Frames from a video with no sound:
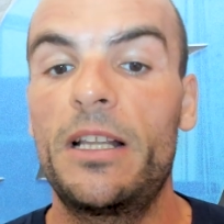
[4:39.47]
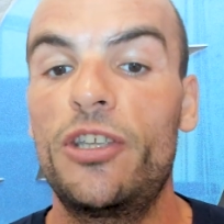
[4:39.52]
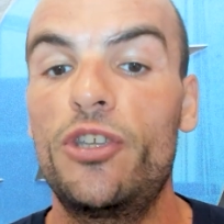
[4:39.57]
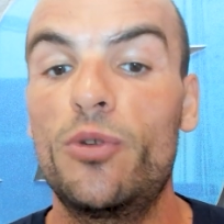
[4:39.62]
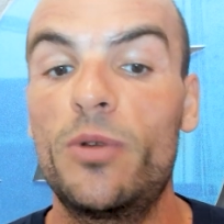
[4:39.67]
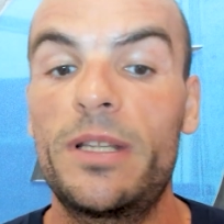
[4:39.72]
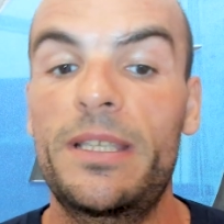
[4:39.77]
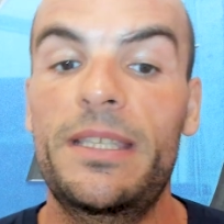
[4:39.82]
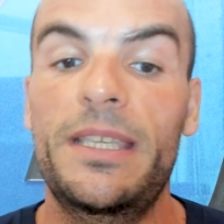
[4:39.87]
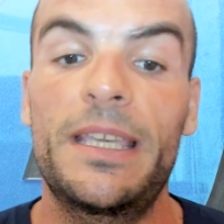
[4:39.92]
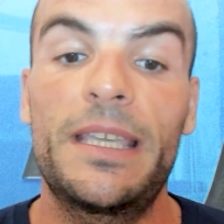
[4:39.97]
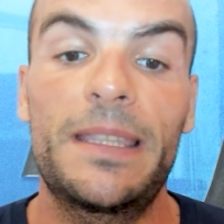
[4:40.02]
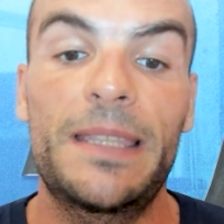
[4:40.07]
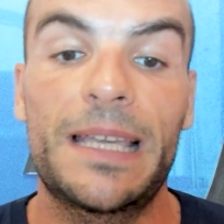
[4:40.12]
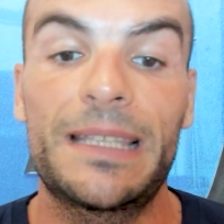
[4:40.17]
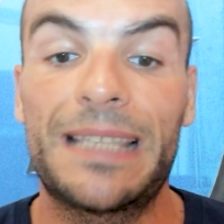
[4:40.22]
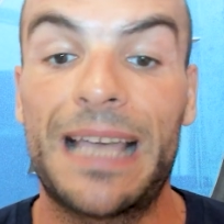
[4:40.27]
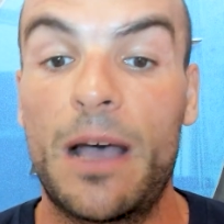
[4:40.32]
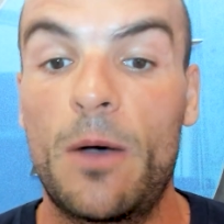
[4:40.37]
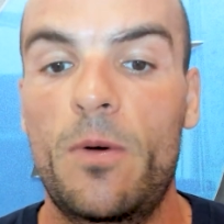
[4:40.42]
you'll see
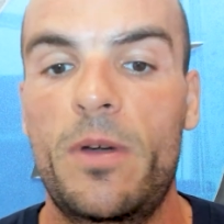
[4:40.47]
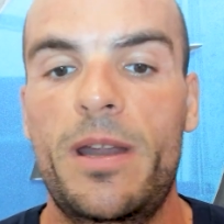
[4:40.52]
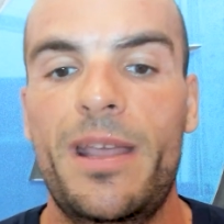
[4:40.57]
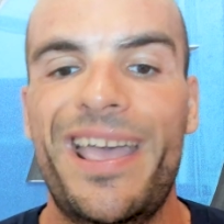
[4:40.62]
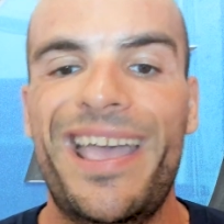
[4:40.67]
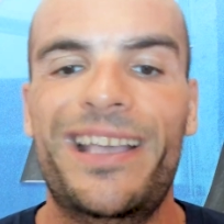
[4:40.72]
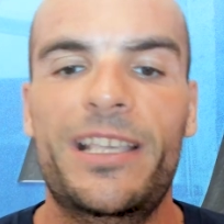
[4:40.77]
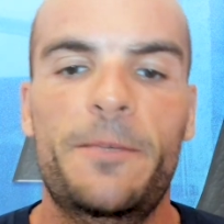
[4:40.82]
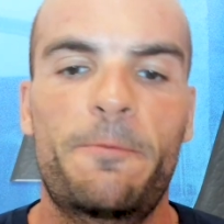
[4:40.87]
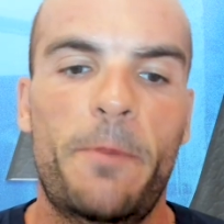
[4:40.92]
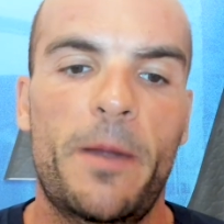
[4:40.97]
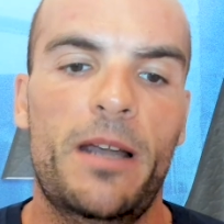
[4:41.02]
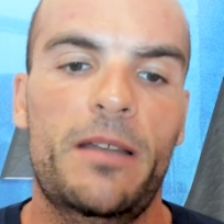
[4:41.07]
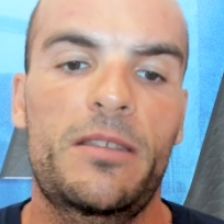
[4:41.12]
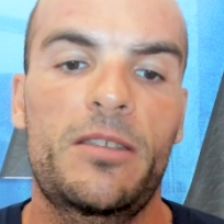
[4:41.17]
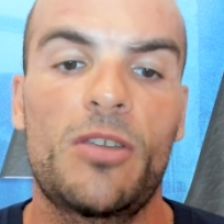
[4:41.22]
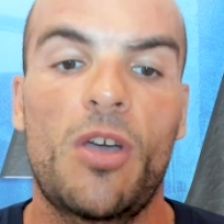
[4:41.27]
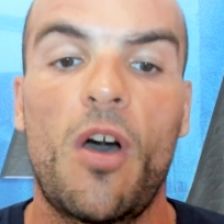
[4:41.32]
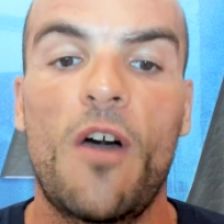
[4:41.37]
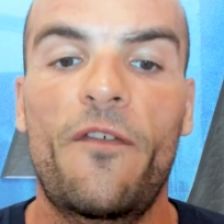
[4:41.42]
that our
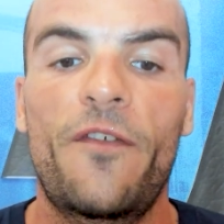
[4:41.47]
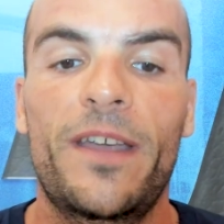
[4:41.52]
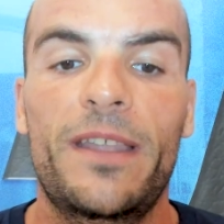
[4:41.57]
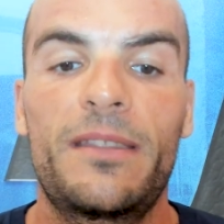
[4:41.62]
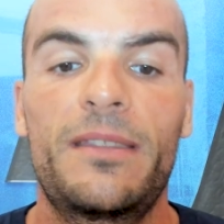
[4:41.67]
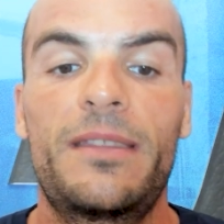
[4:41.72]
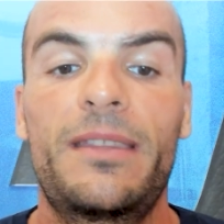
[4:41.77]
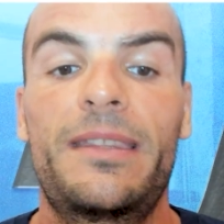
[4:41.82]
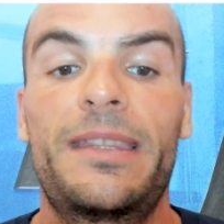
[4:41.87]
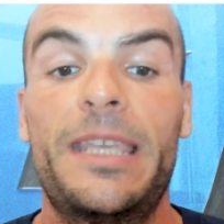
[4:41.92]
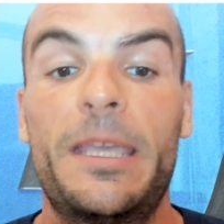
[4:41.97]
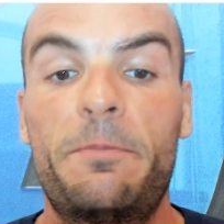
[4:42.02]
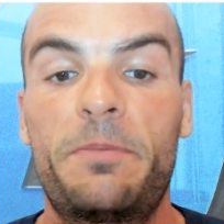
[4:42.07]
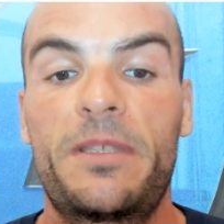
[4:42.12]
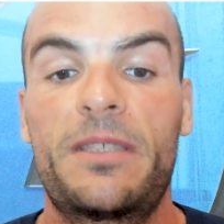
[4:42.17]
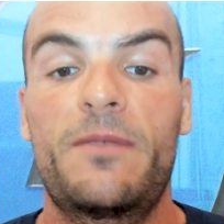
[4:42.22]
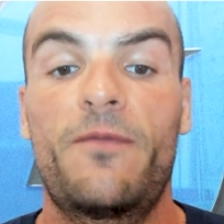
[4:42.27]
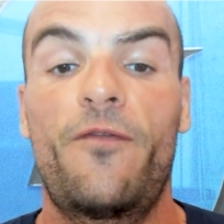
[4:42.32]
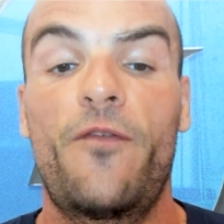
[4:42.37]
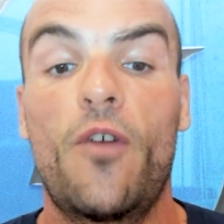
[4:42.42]
experts often
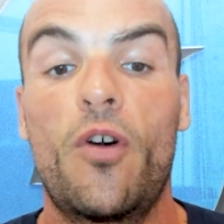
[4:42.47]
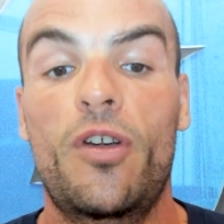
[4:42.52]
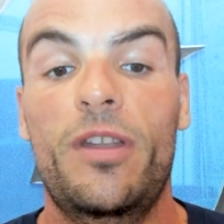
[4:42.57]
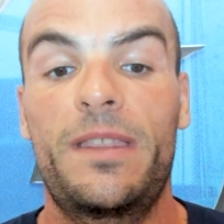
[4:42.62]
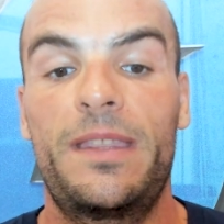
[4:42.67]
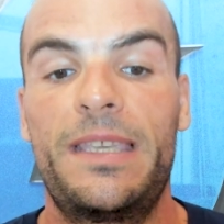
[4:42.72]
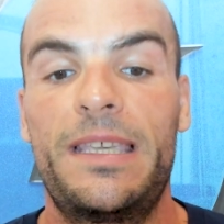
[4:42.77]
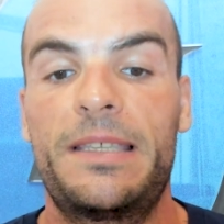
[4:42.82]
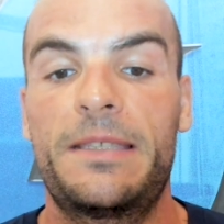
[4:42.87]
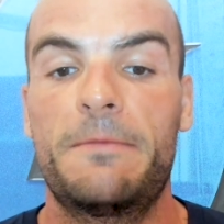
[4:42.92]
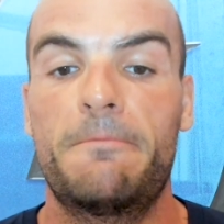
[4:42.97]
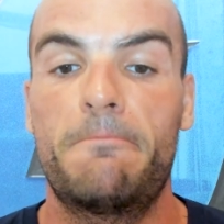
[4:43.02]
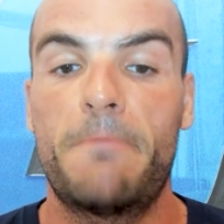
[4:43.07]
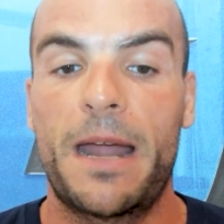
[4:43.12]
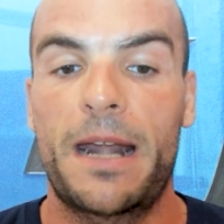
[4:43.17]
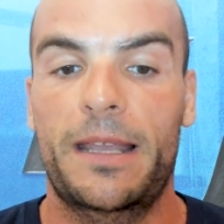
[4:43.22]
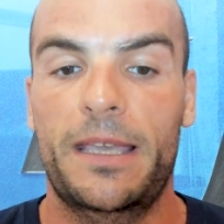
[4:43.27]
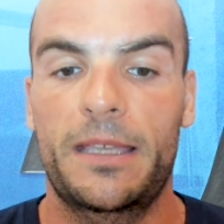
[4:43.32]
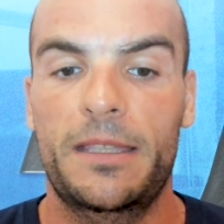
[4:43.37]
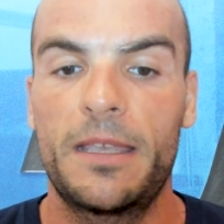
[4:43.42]
tips for this
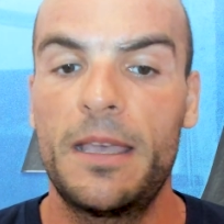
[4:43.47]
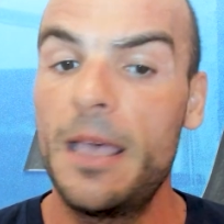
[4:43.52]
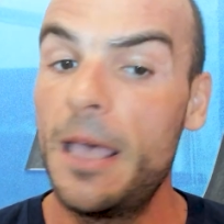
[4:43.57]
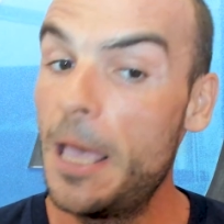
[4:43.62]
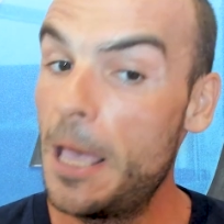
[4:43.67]
market,